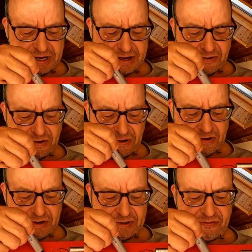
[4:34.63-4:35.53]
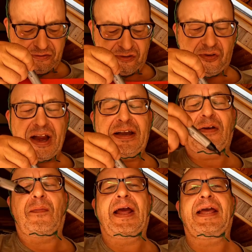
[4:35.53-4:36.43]
here straight
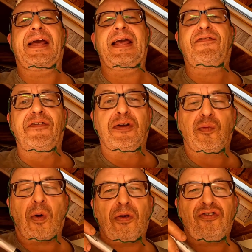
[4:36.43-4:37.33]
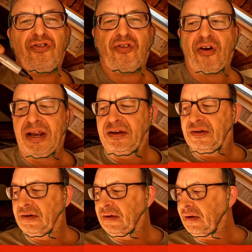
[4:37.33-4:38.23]
away if it was straight.
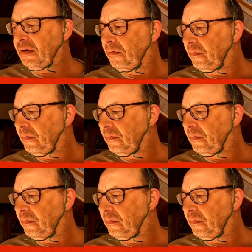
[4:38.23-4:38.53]
Huh?